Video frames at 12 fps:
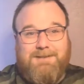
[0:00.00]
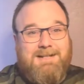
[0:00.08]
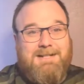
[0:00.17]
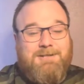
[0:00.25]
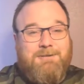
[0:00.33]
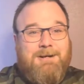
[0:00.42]

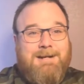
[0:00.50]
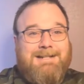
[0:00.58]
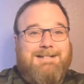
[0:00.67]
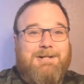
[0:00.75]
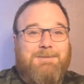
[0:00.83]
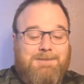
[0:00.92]
let's crack
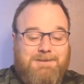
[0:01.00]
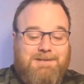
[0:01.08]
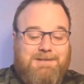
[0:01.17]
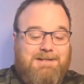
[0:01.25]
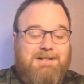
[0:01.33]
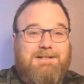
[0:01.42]
it open
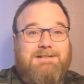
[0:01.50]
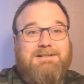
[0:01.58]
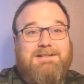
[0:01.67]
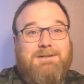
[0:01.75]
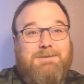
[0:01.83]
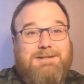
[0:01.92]
and
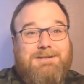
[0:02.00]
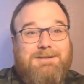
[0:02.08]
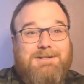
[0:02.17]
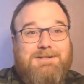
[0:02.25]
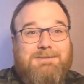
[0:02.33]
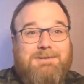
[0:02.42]
see what it's
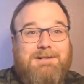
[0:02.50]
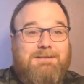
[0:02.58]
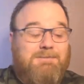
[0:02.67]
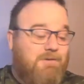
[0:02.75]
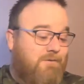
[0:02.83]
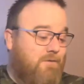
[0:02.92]
like, shall we?
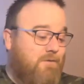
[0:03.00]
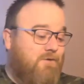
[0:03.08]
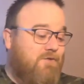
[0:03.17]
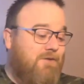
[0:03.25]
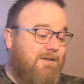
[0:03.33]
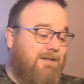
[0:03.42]
I'm looking forward
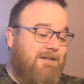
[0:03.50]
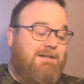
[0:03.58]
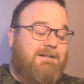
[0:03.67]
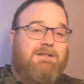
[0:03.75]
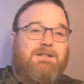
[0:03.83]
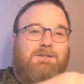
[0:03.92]
to trying this
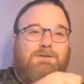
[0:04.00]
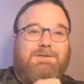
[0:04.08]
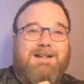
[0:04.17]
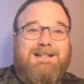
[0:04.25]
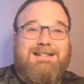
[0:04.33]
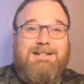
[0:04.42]
because I do
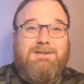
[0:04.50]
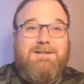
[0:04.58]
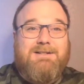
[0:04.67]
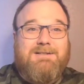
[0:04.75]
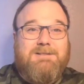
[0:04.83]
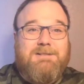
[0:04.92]
fancy a
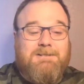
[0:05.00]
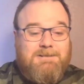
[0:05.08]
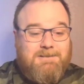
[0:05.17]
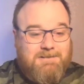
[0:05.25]
nice lager.